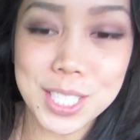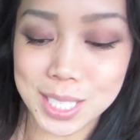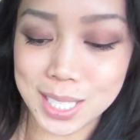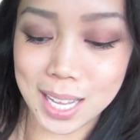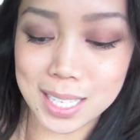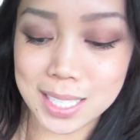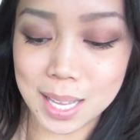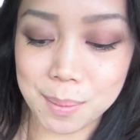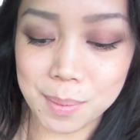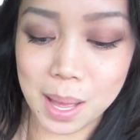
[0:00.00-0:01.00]
she saw
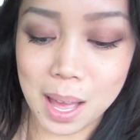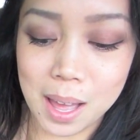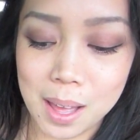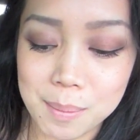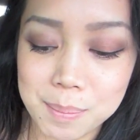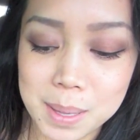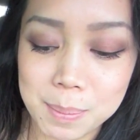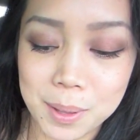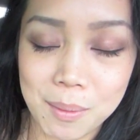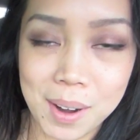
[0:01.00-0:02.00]
some uh,
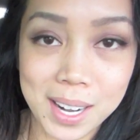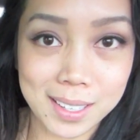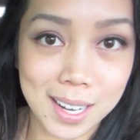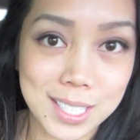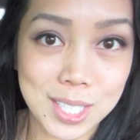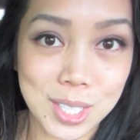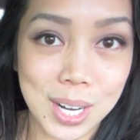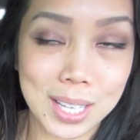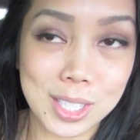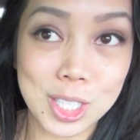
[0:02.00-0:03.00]
people that recognized her
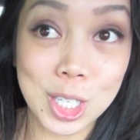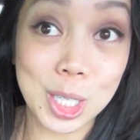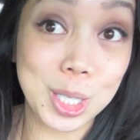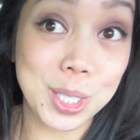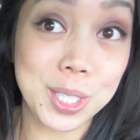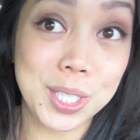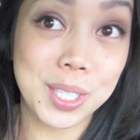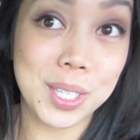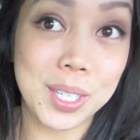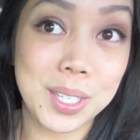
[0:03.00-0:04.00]
at church.
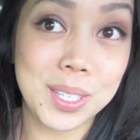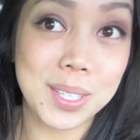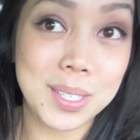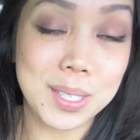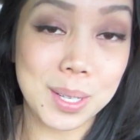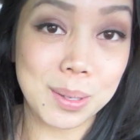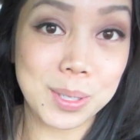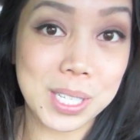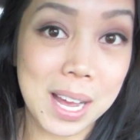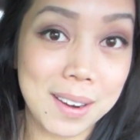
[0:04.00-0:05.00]
So
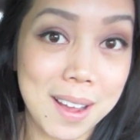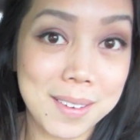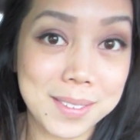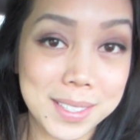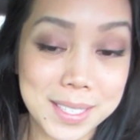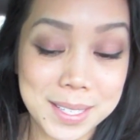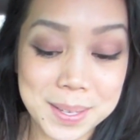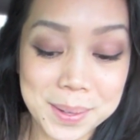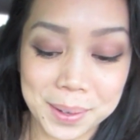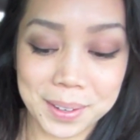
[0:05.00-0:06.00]
shout out to
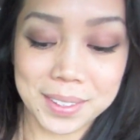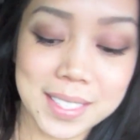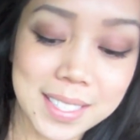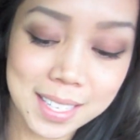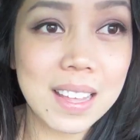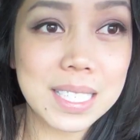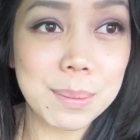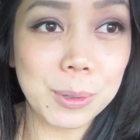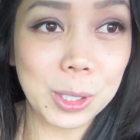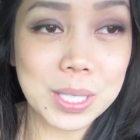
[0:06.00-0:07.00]
you girls. And
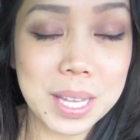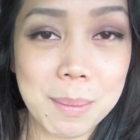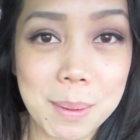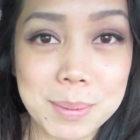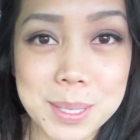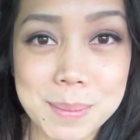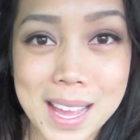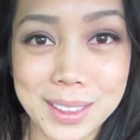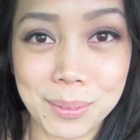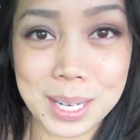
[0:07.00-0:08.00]
some girls came up to
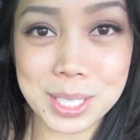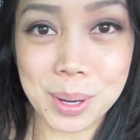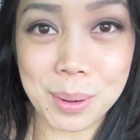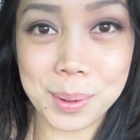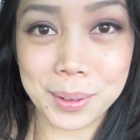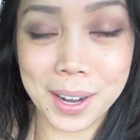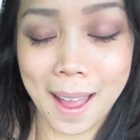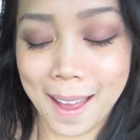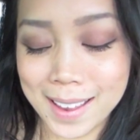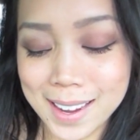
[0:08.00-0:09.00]
me at the restaurant we were
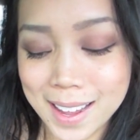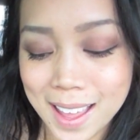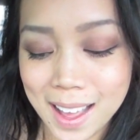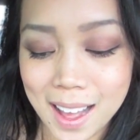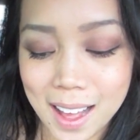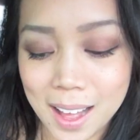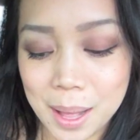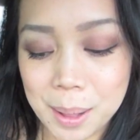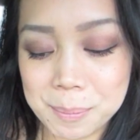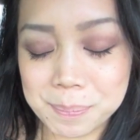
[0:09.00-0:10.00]
at.
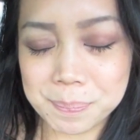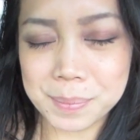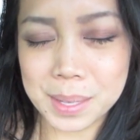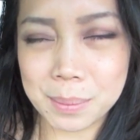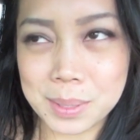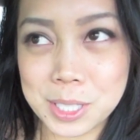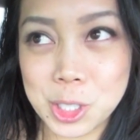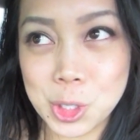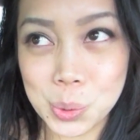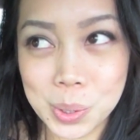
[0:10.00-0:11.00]
Um, it was
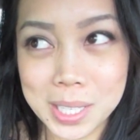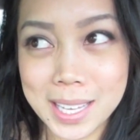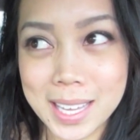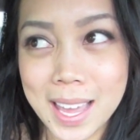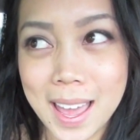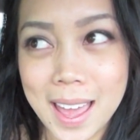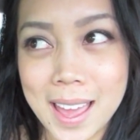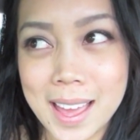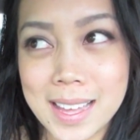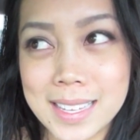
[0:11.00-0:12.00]
Julie
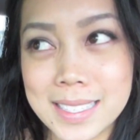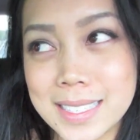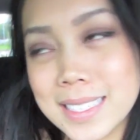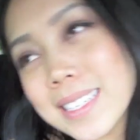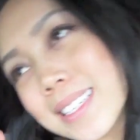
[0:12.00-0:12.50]
and